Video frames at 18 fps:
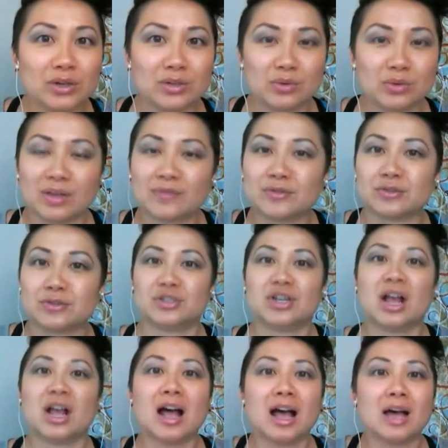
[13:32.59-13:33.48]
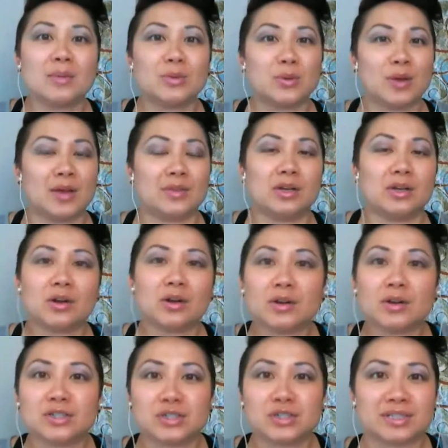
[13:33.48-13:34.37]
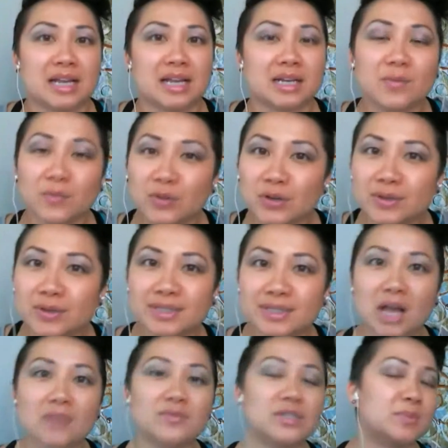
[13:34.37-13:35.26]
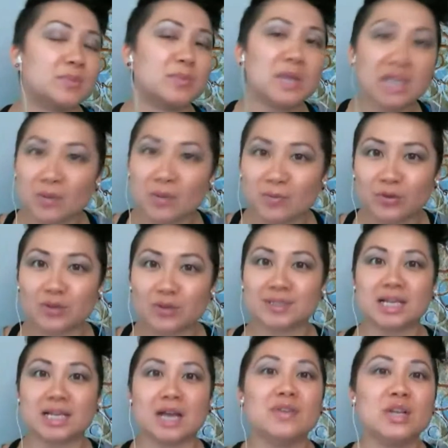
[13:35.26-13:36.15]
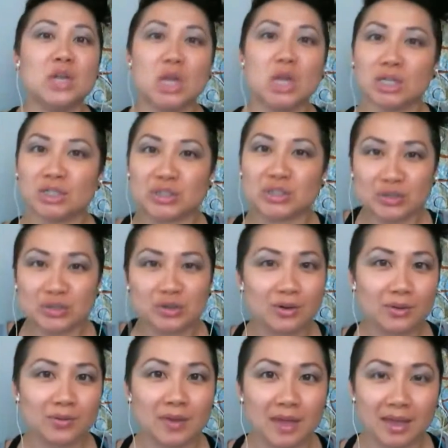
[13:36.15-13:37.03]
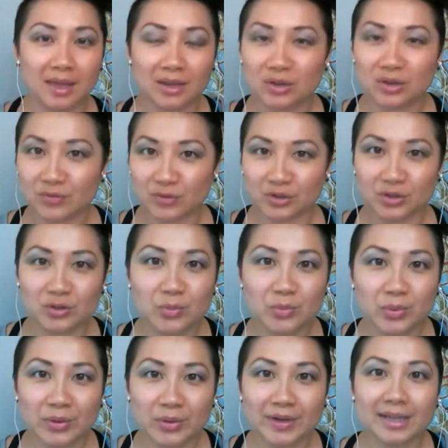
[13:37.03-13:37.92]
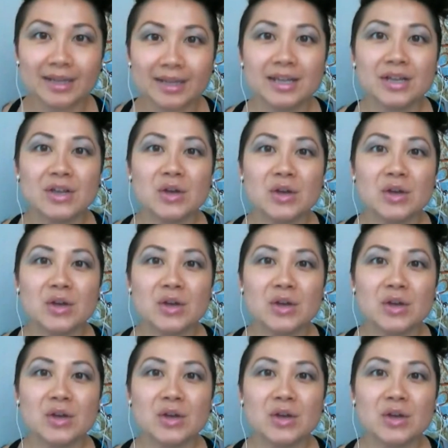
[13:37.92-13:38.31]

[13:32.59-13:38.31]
You left your job. You had the courage to stand up for yourself, to speak up for yourself, to do your thing. Good for you, Bernie.